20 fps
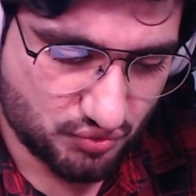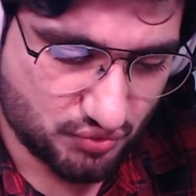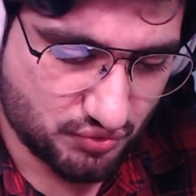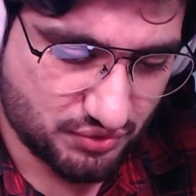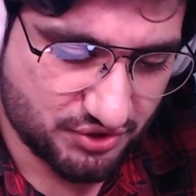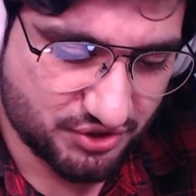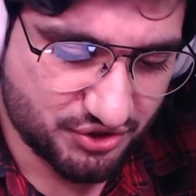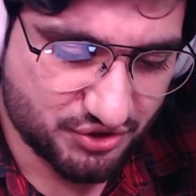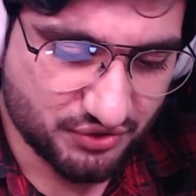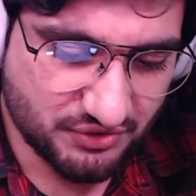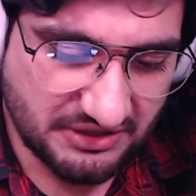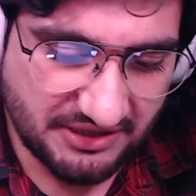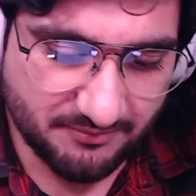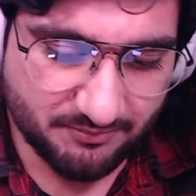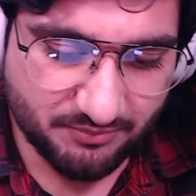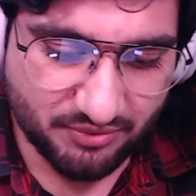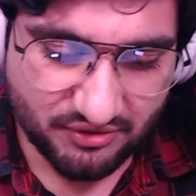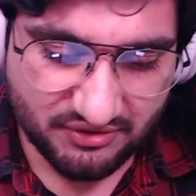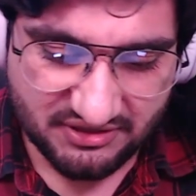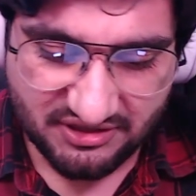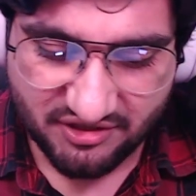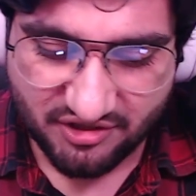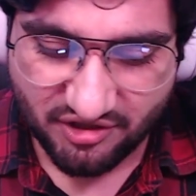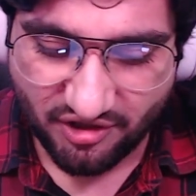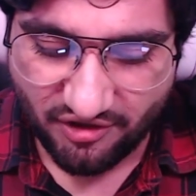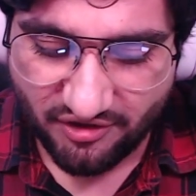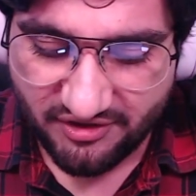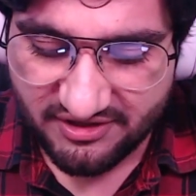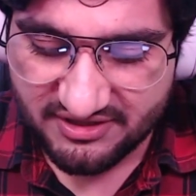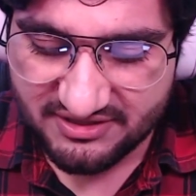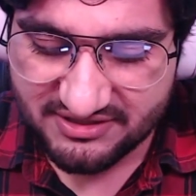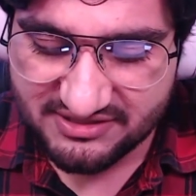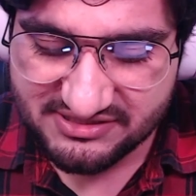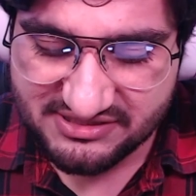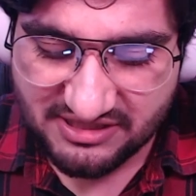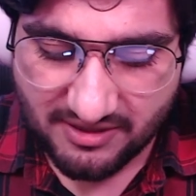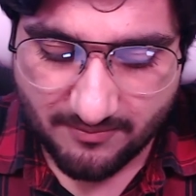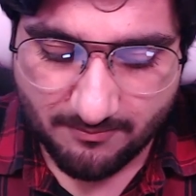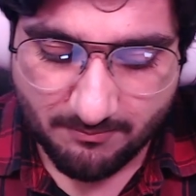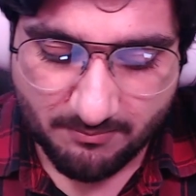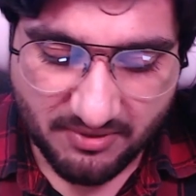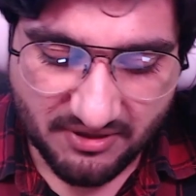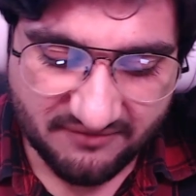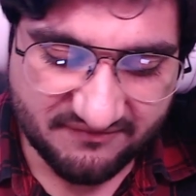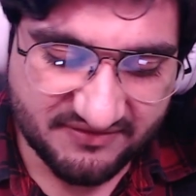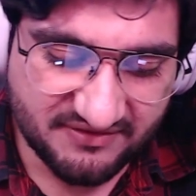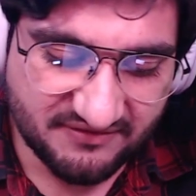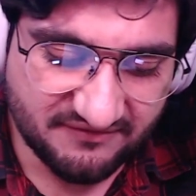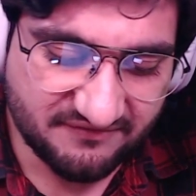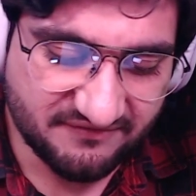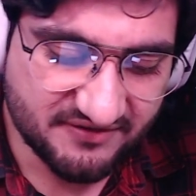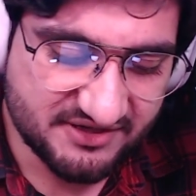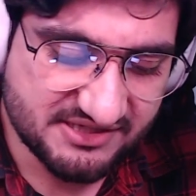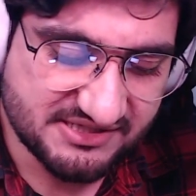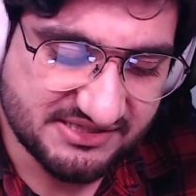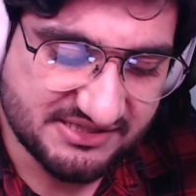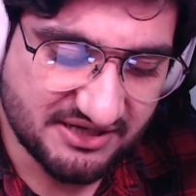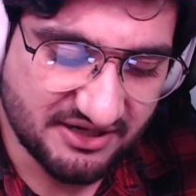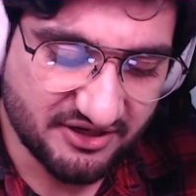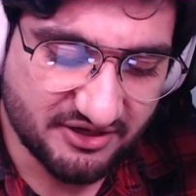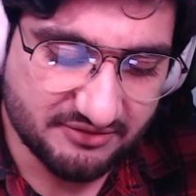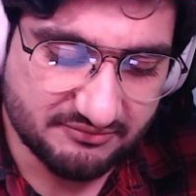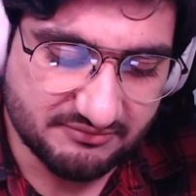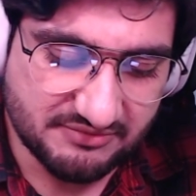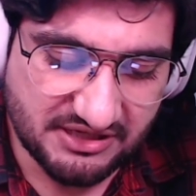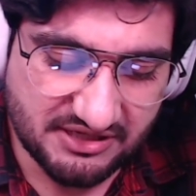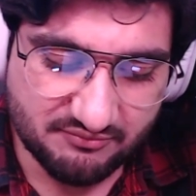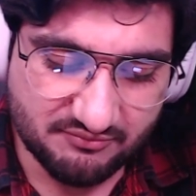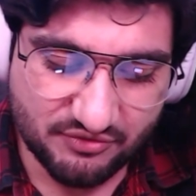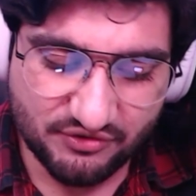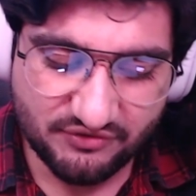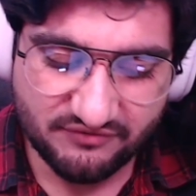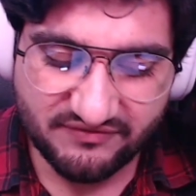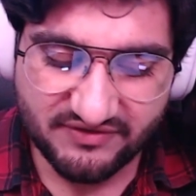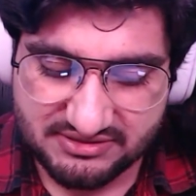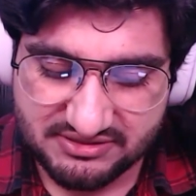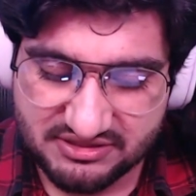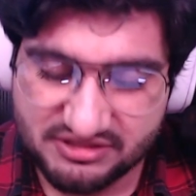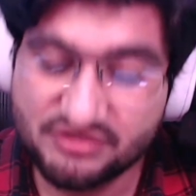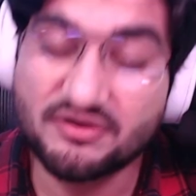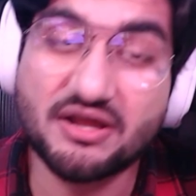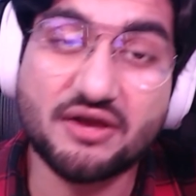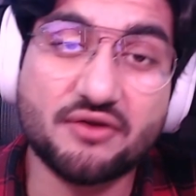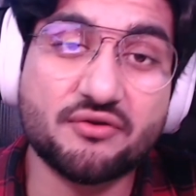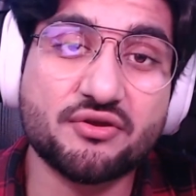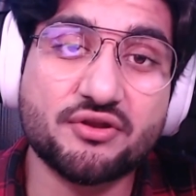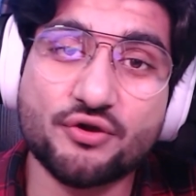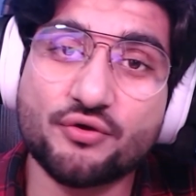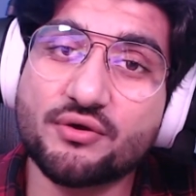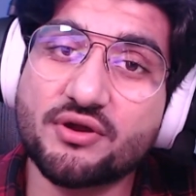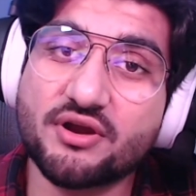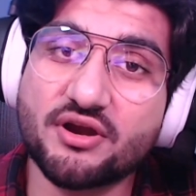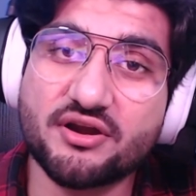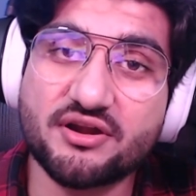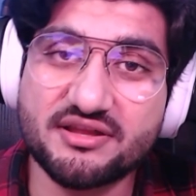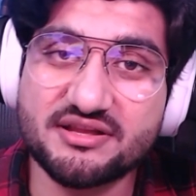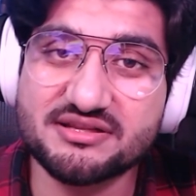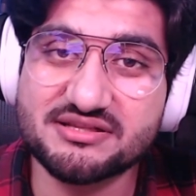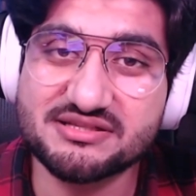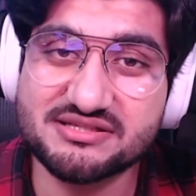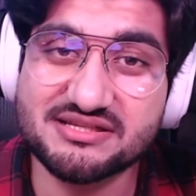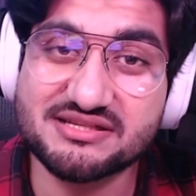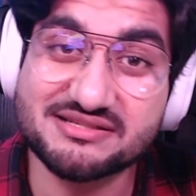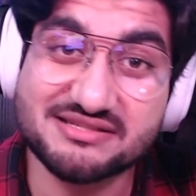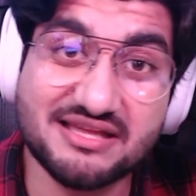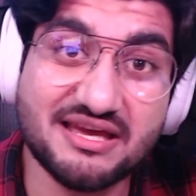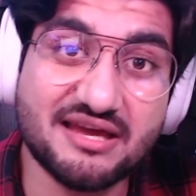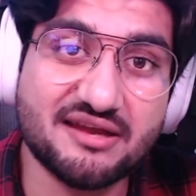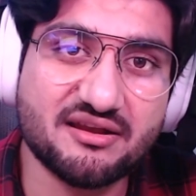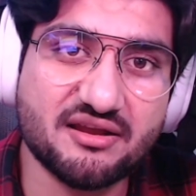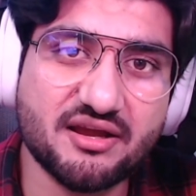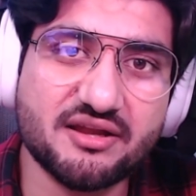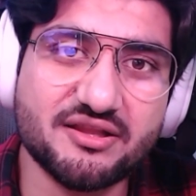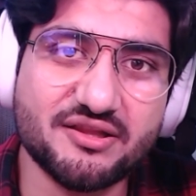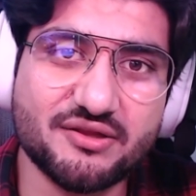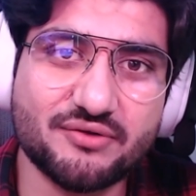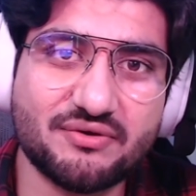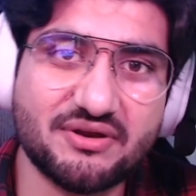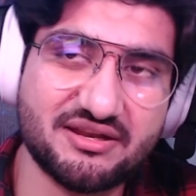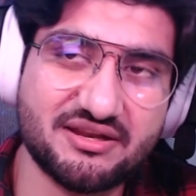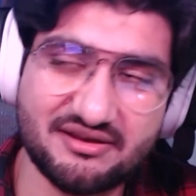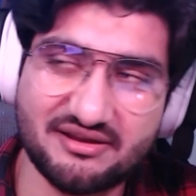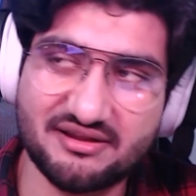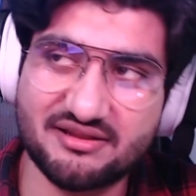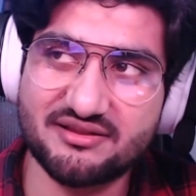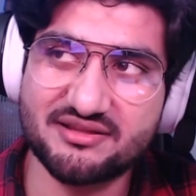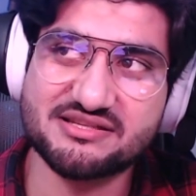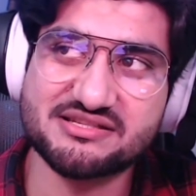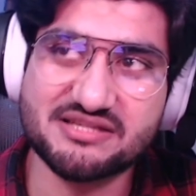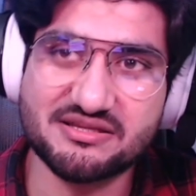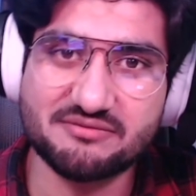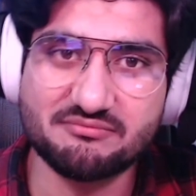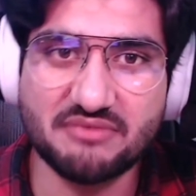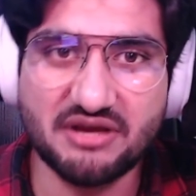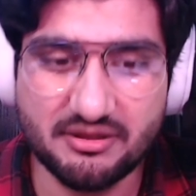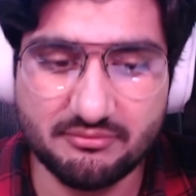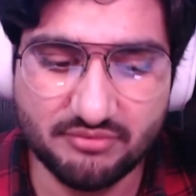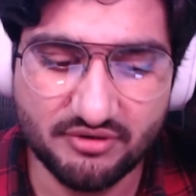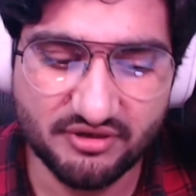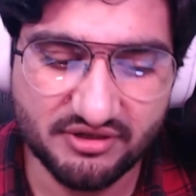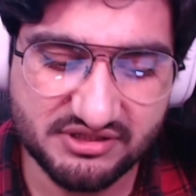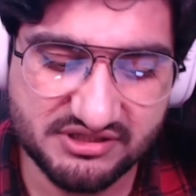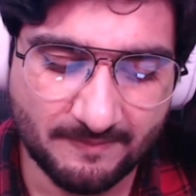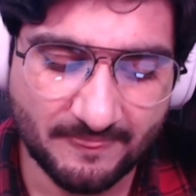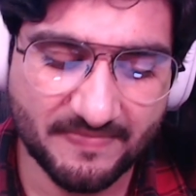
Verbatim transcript: should I put Guardians above the first Iron Man movie? So now you know Guardians is that highly rated, at least in my books.